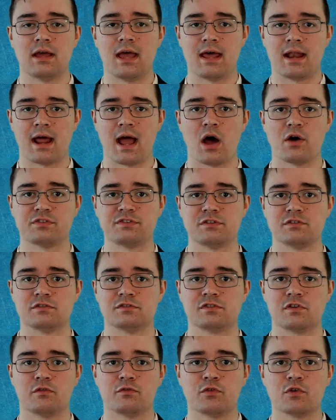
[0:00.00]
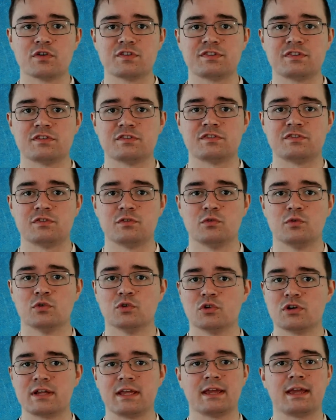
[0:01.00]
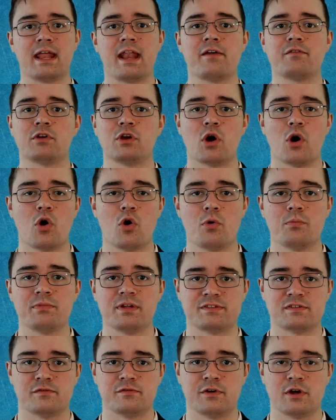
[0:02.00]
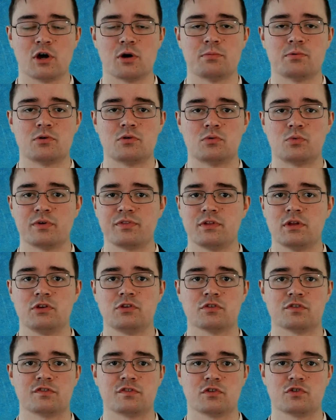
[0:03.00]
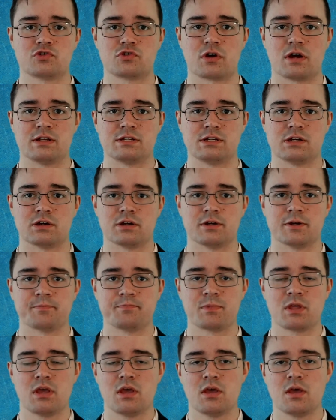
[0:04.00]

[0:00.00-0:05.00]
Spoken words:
at houses versus looking at every home that's available within your search criteria,